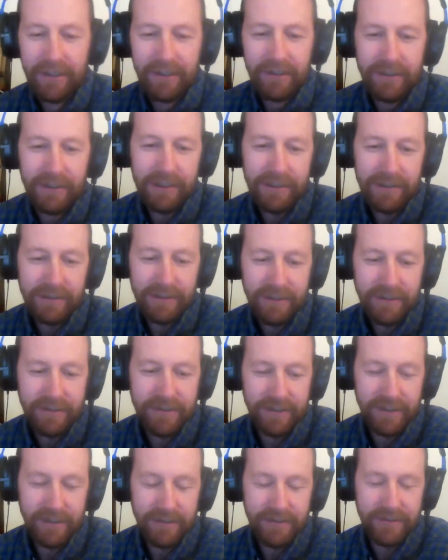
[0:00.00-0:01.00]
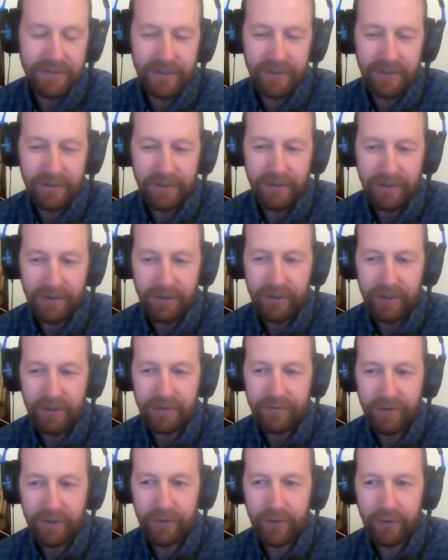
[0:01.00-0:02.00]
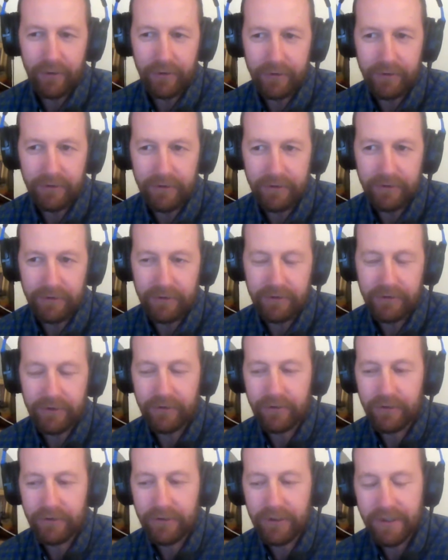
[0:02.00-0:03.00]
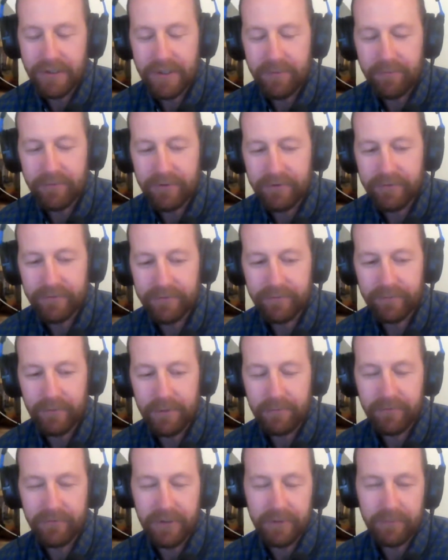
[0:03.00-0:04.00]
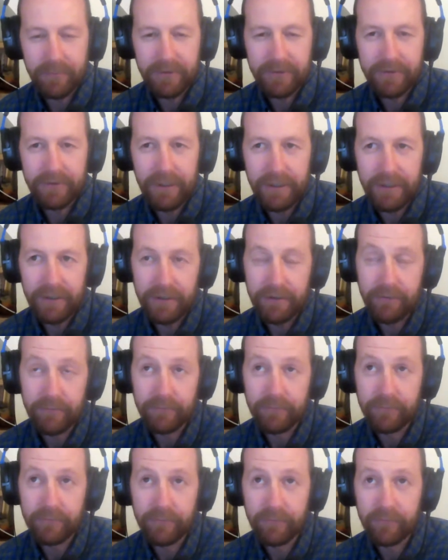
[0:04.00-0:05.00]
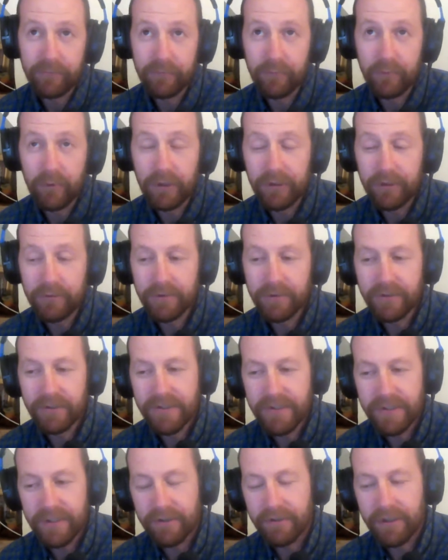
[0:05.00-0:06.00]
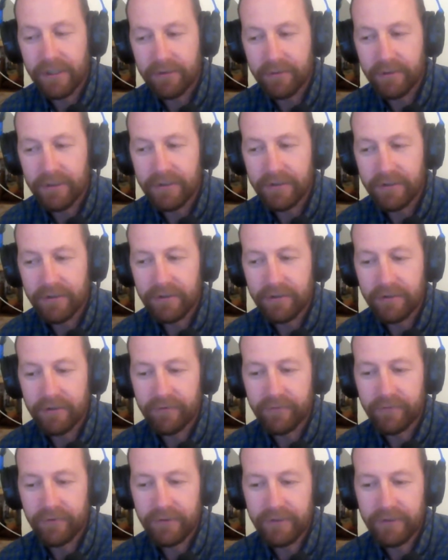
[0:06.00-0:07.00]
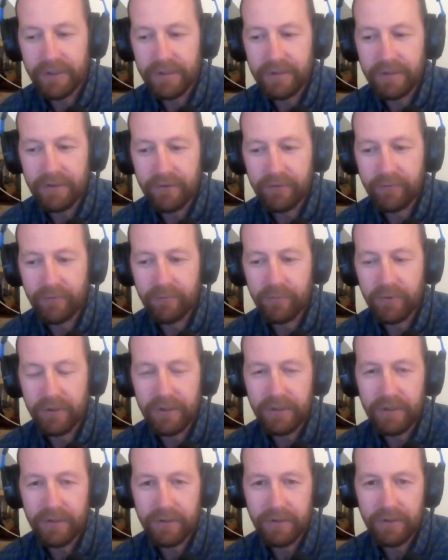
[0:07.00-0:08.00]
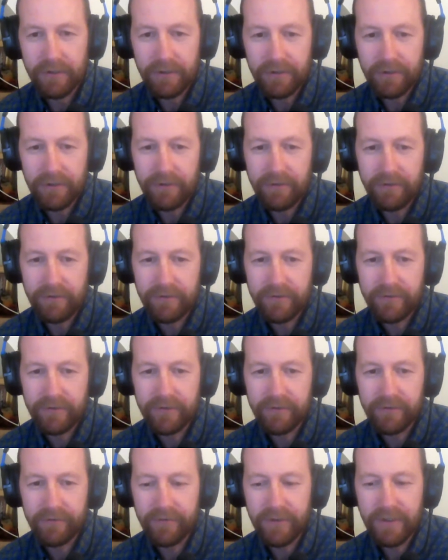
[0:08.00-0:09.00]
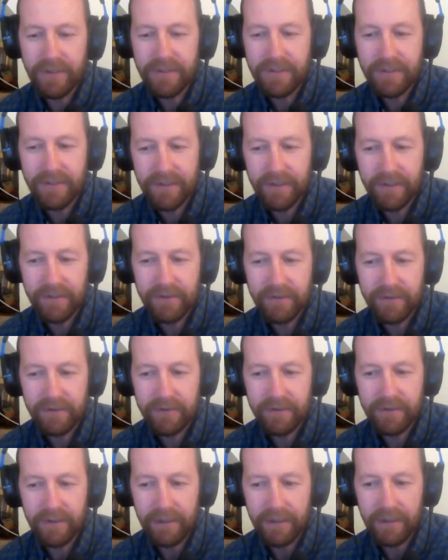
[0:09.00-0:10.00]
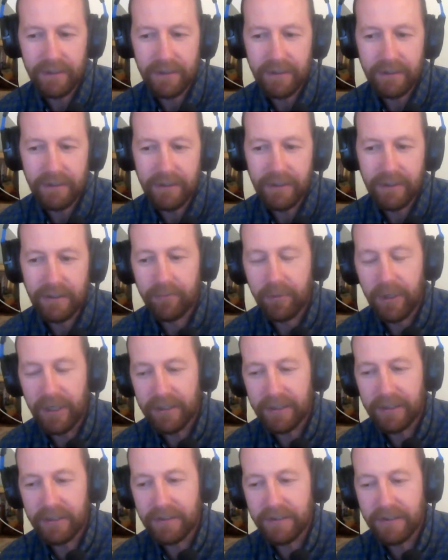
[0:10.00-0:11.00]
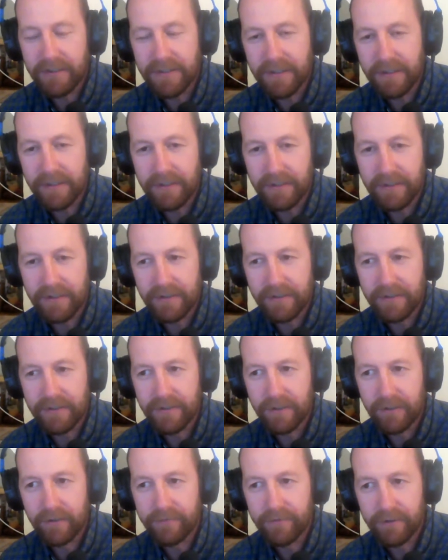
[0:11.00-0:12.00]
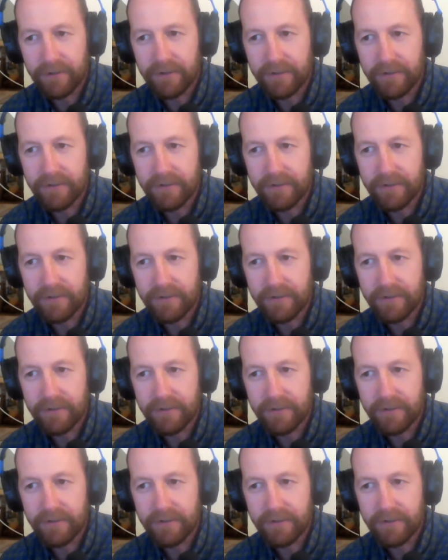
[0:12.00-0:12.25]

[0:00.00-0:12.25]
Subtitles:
Yeah, it's kind of a core concept of web development. What I would consider anyway, the front end would be the client facing side, and the back end is the server.